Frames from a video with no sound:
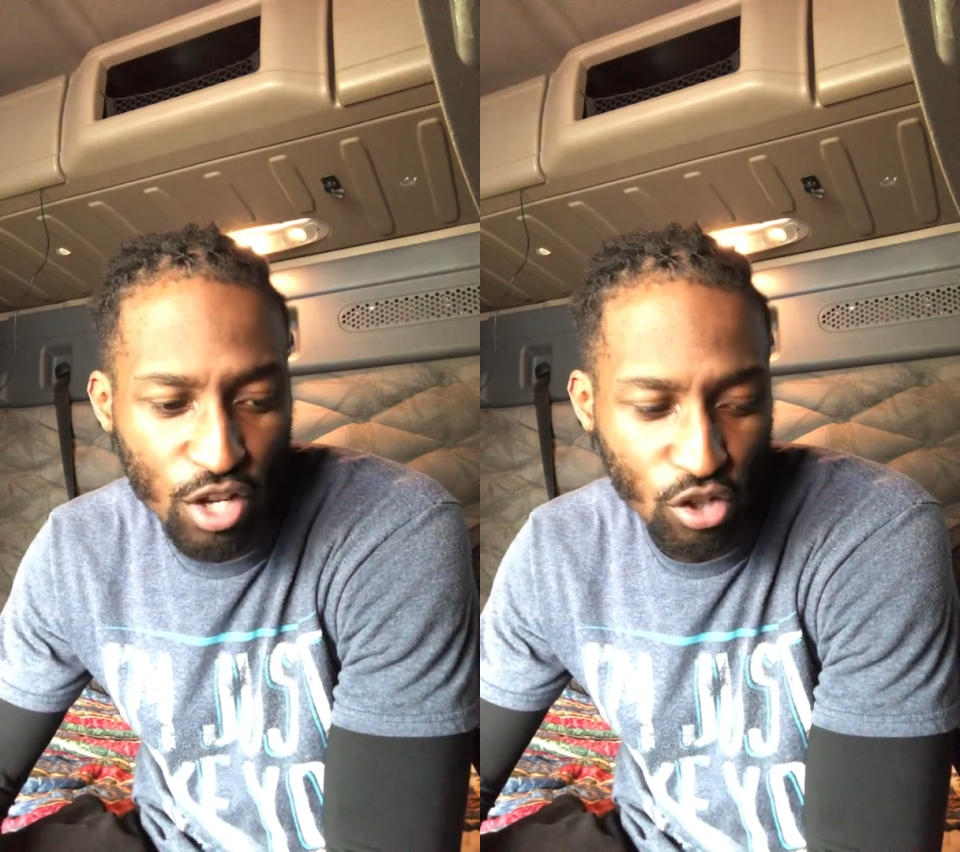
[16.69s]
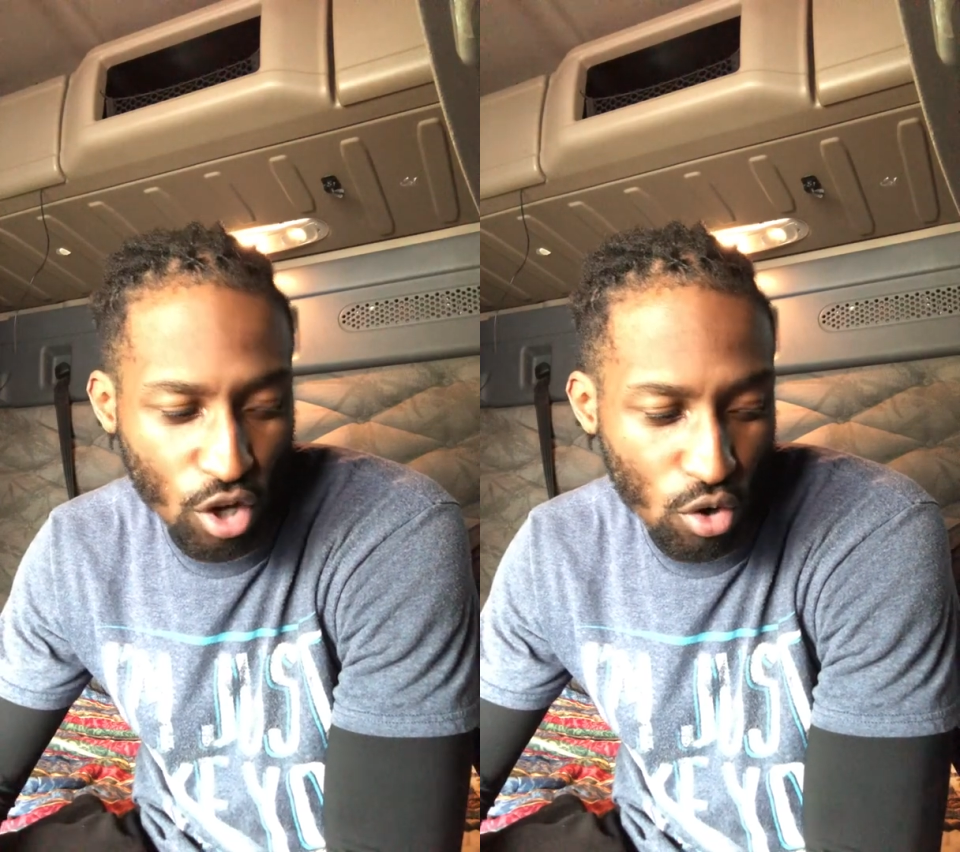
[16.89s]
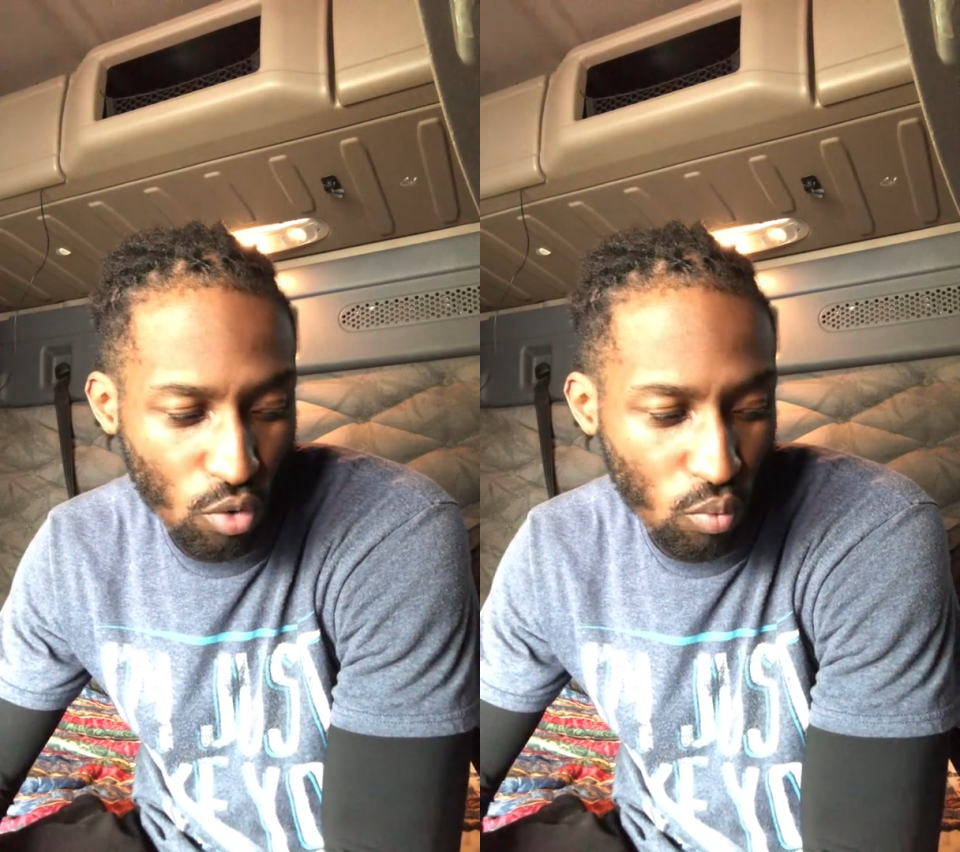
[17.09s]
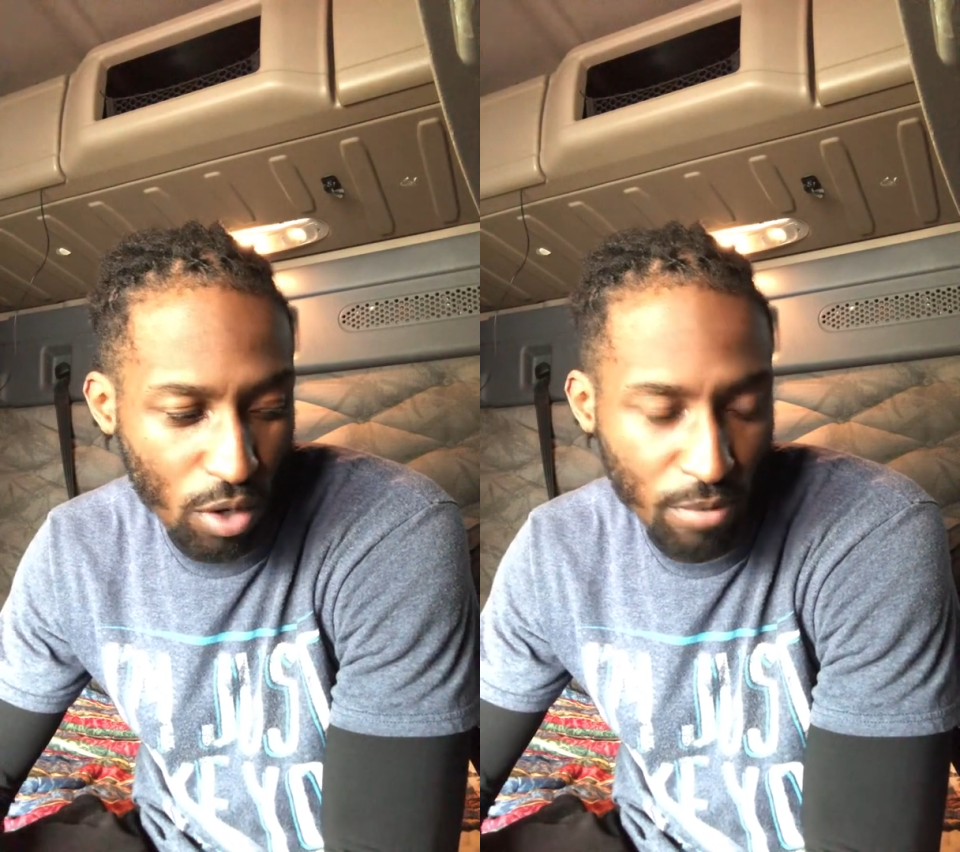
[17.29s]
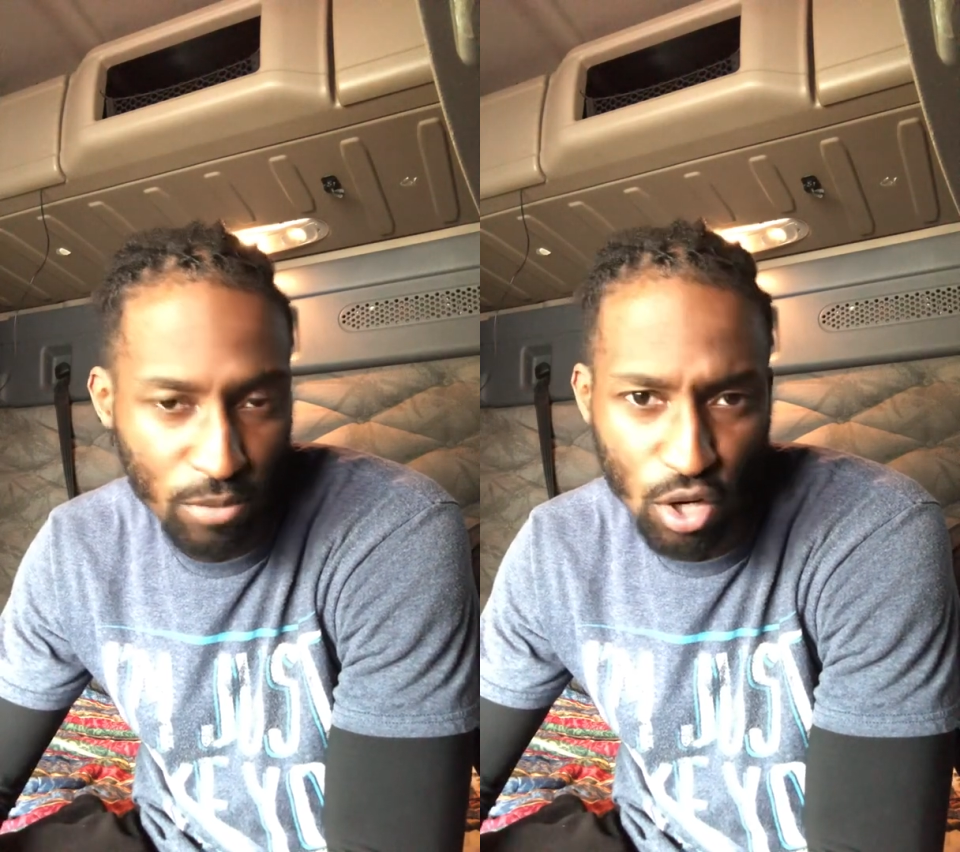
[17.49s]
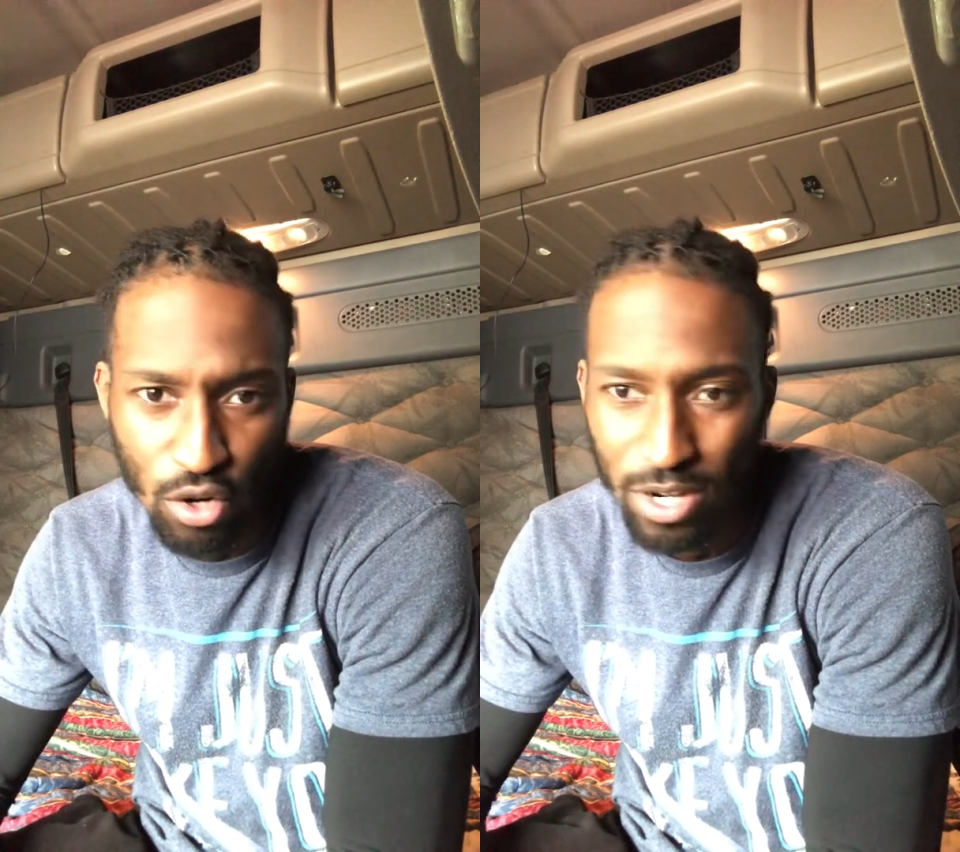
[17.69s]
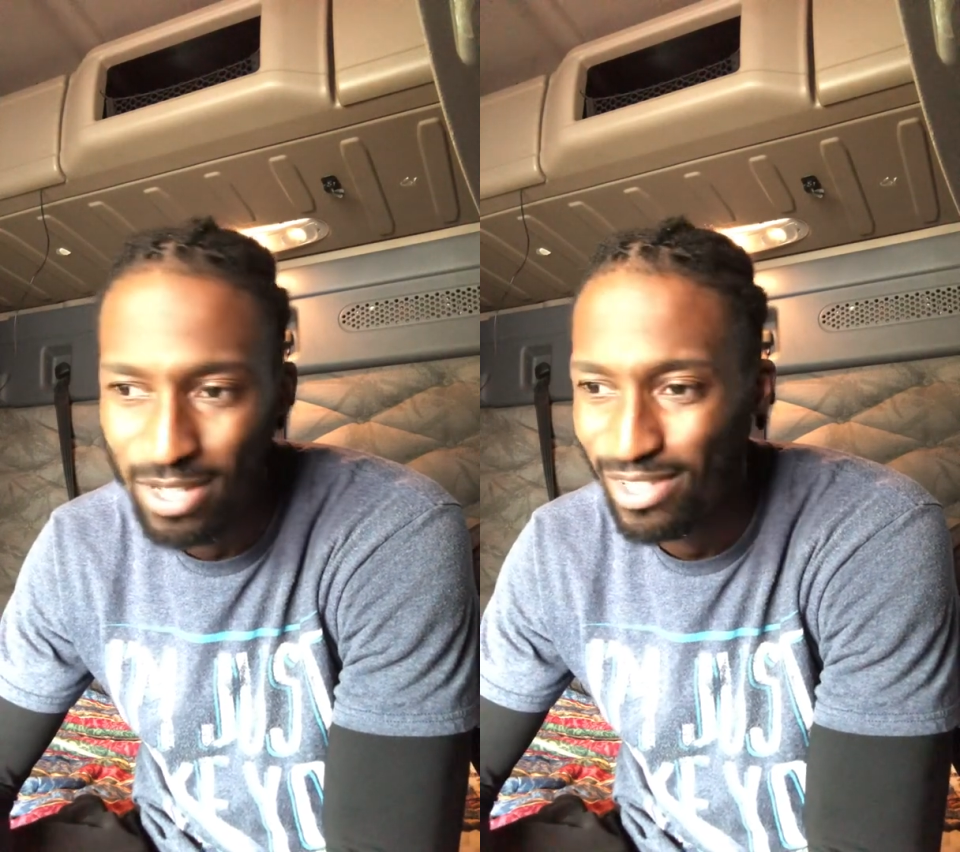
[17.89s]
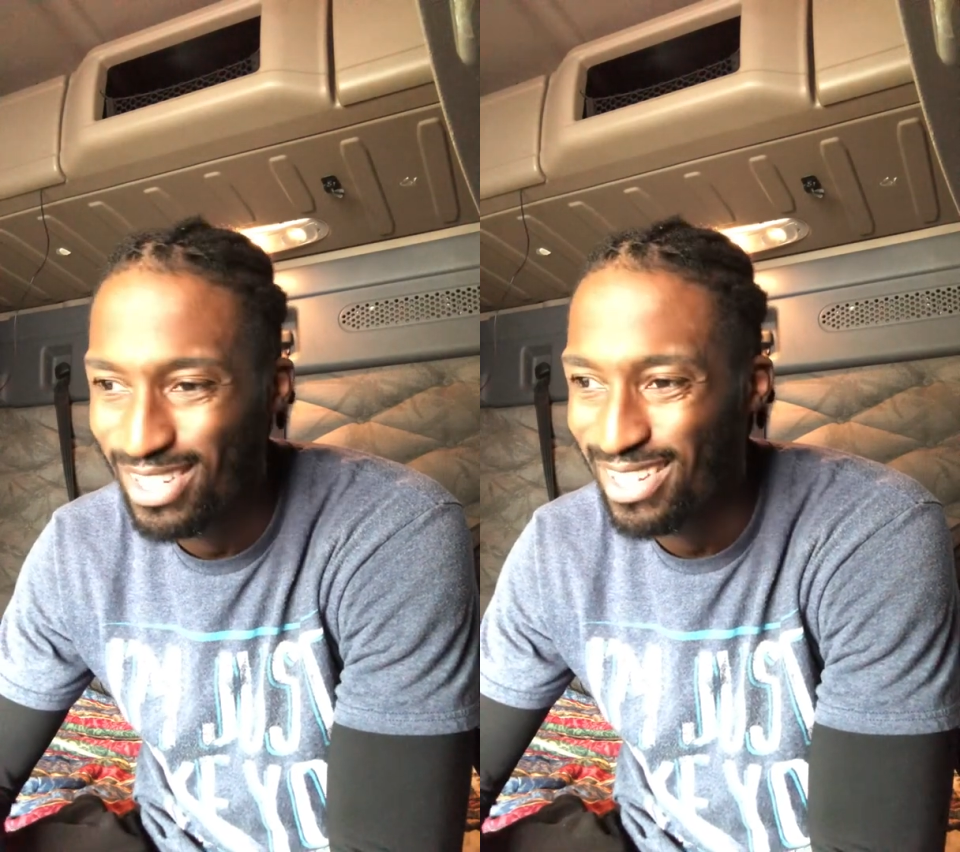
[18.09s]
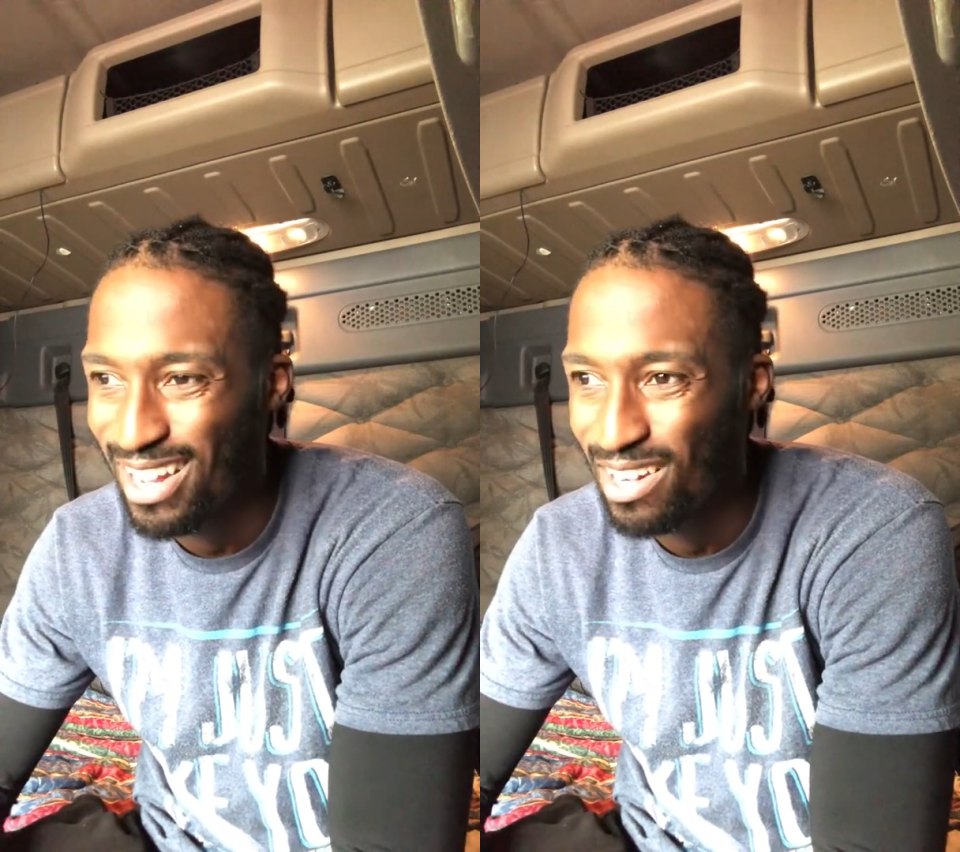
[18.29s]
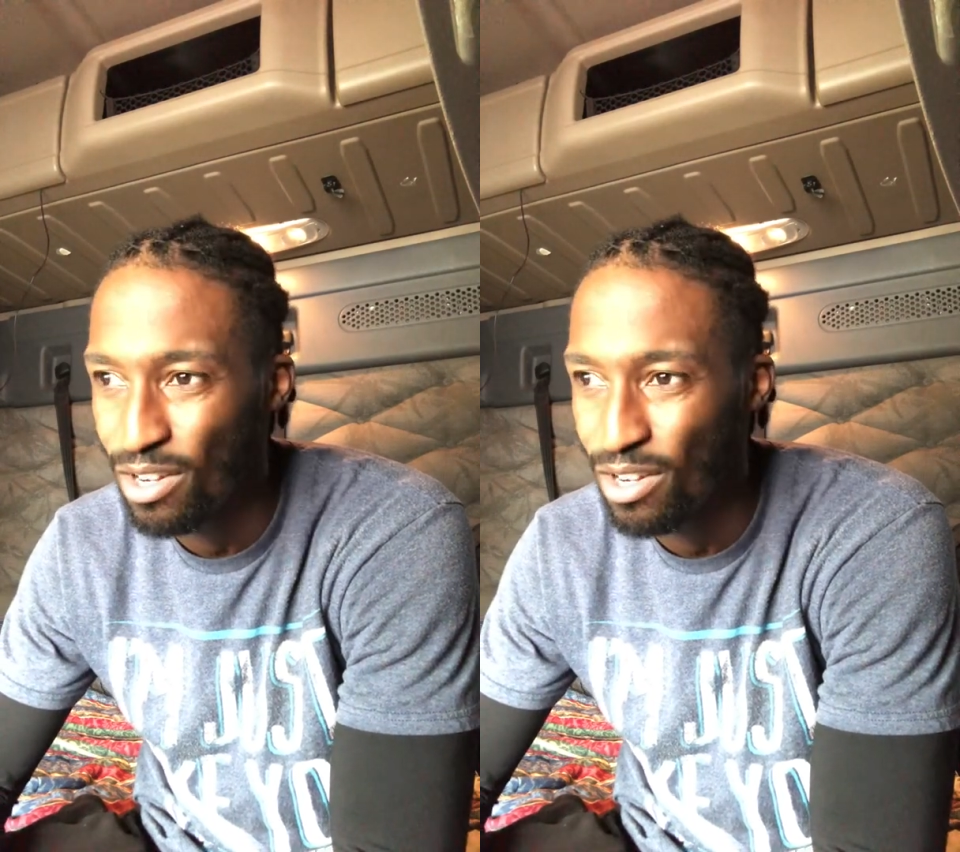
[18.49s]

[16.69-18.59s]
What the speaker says: So what I'm doing is just kind